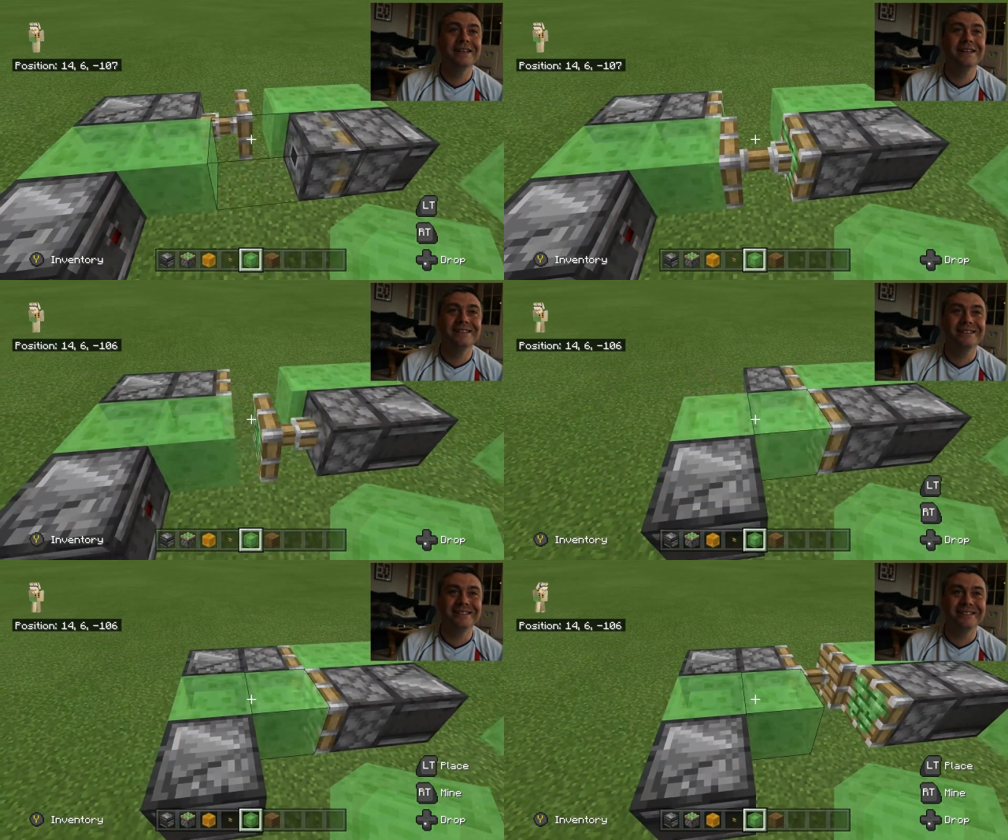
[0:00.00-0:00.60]

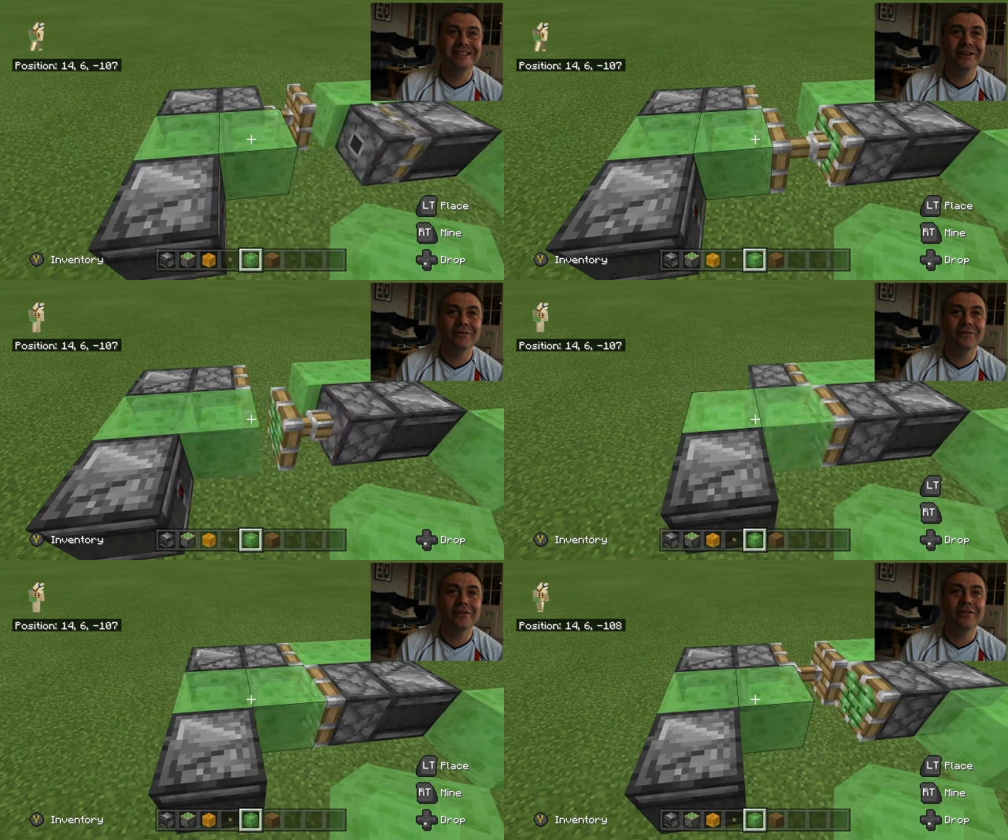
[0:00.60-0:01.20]
This is going to go on
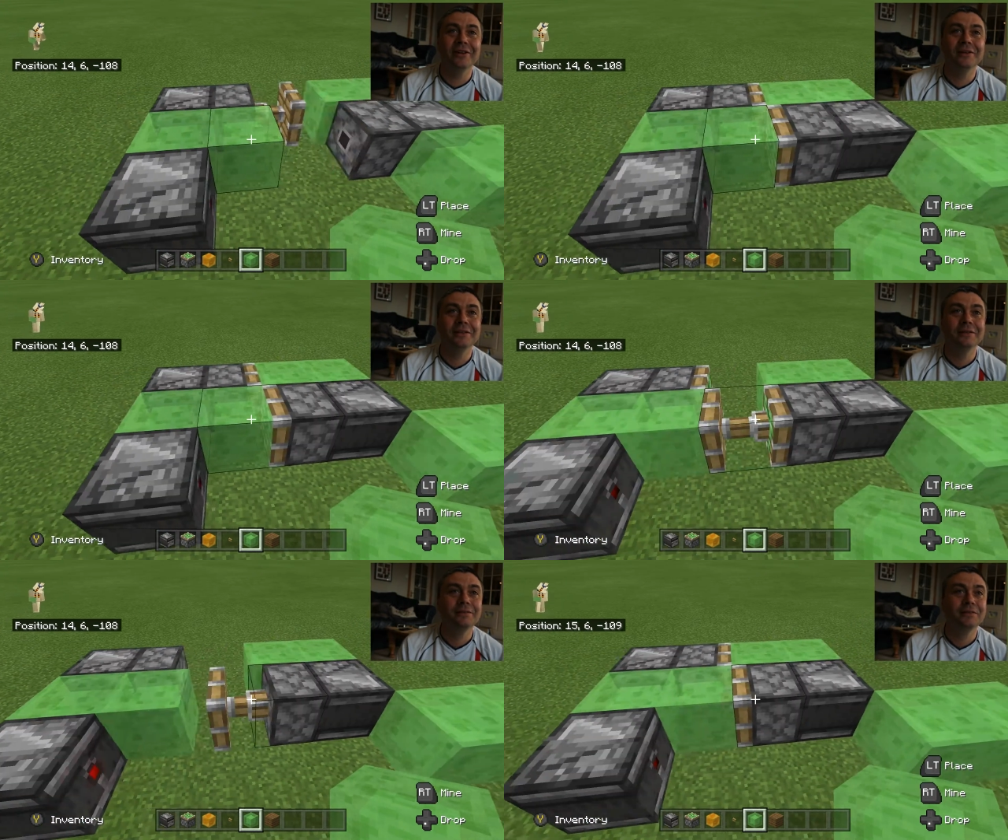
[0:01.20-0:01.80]
forever.
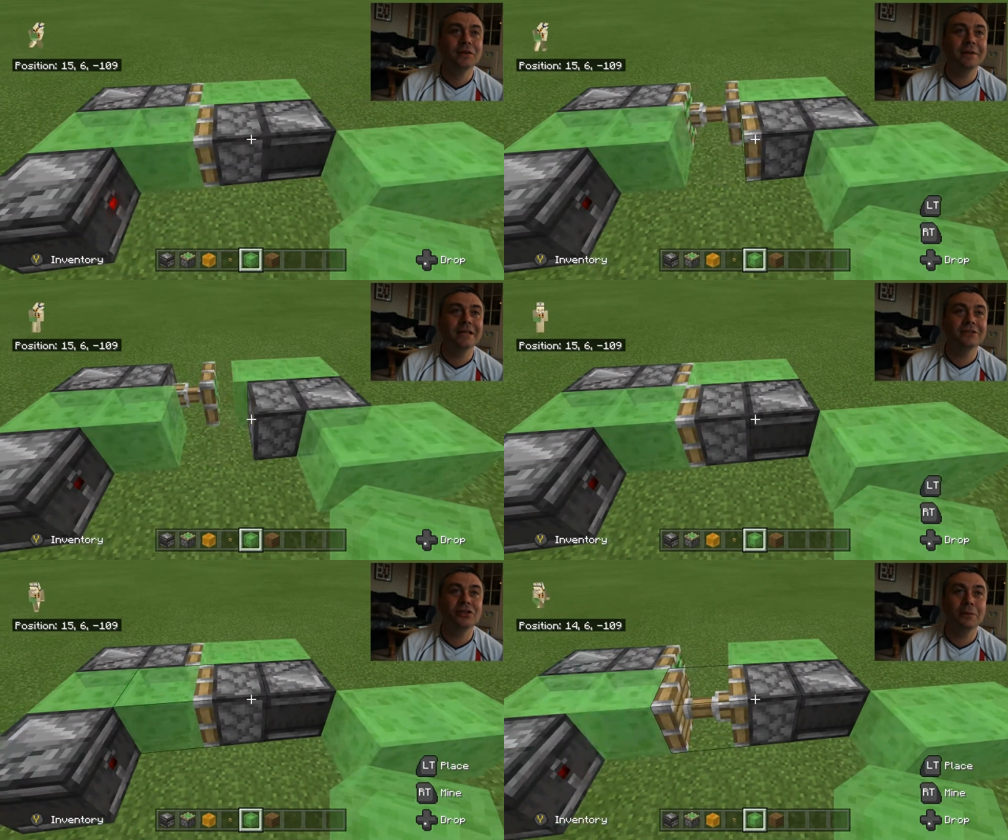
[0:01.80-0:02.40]
Come here,
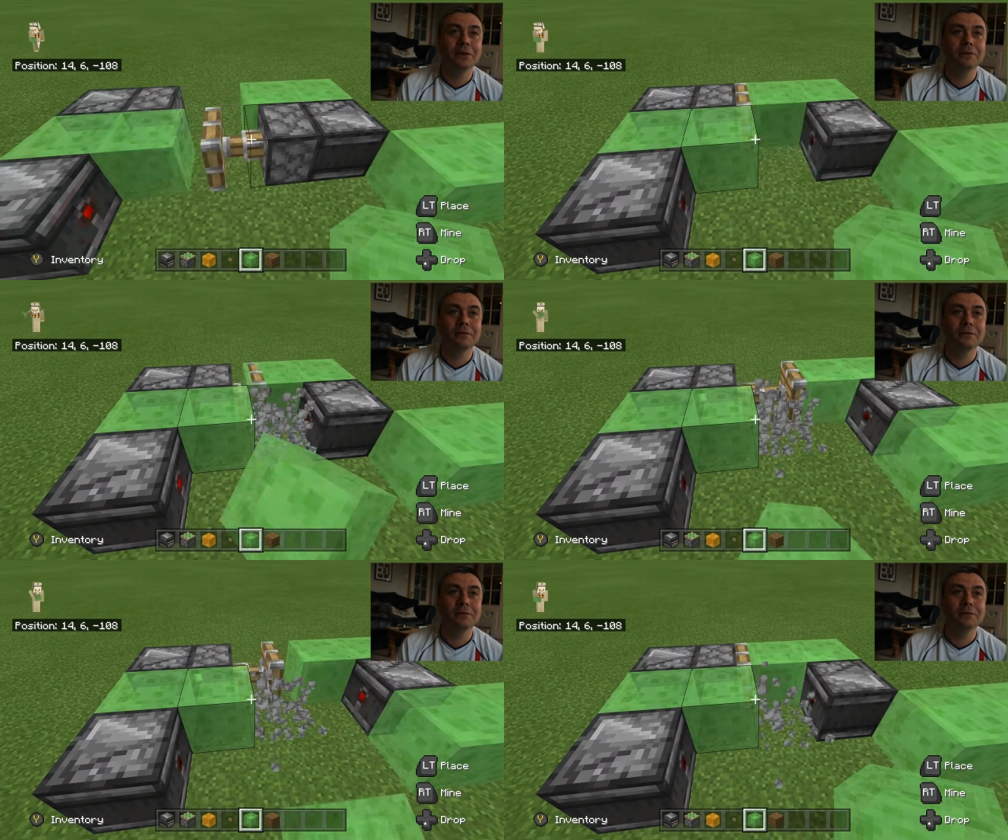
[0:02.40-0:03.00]
stop.
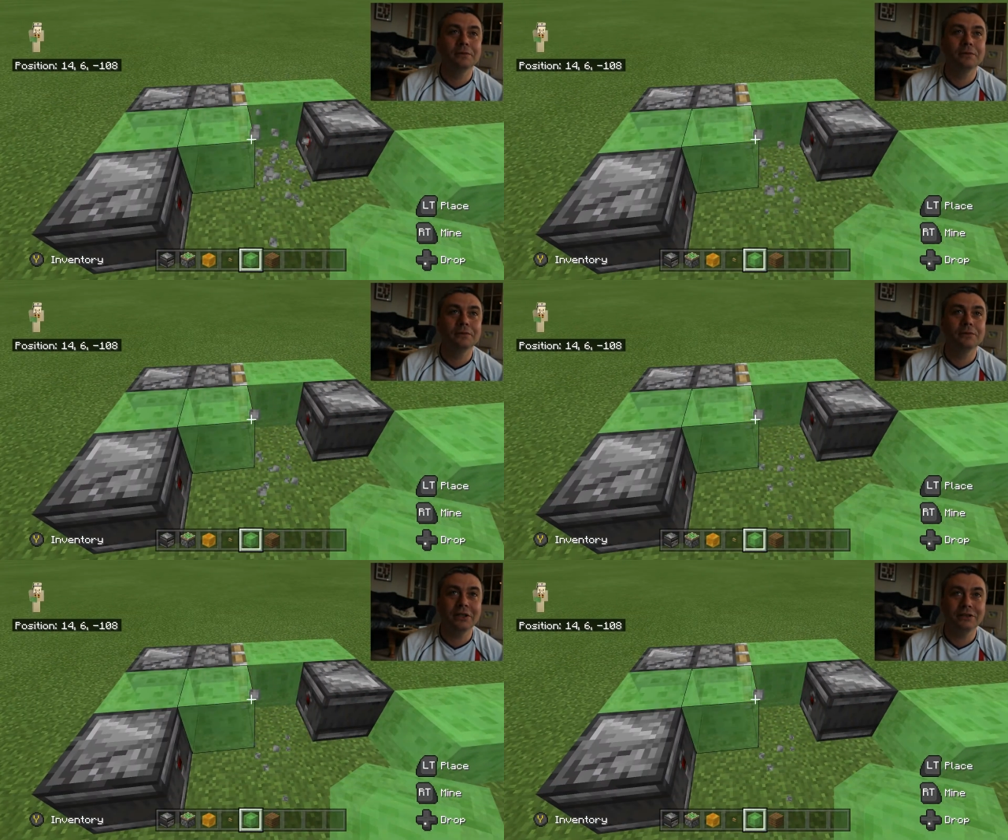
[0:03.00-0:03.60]

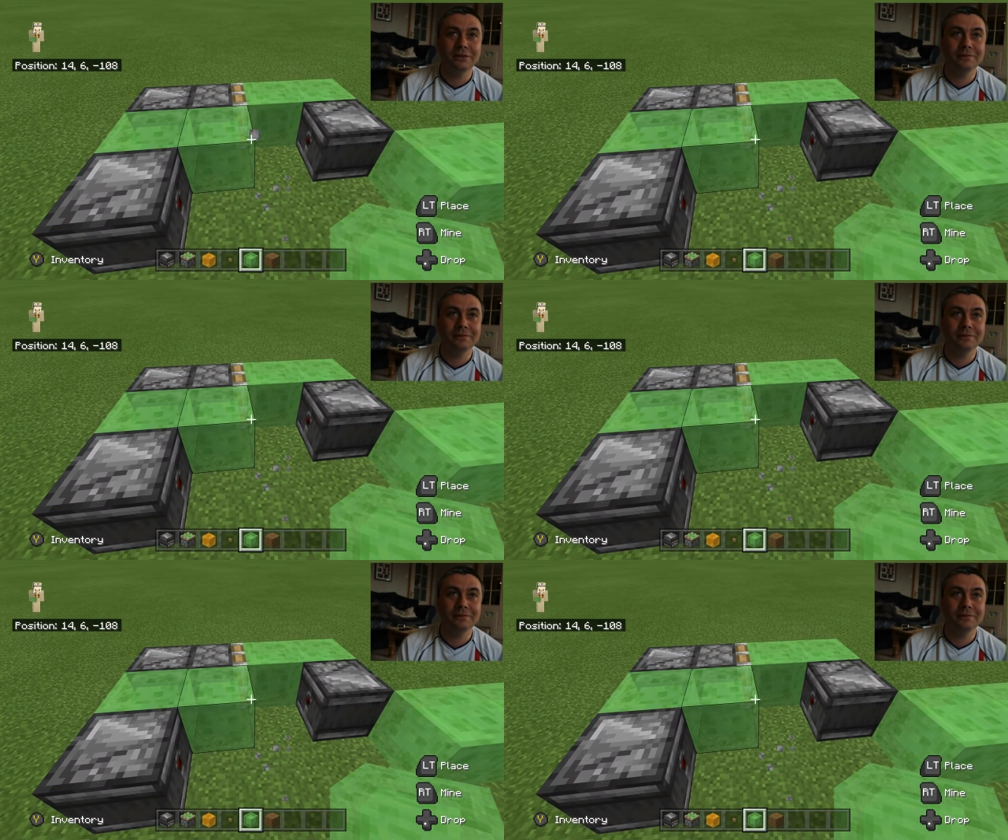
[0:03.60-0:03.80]
Right.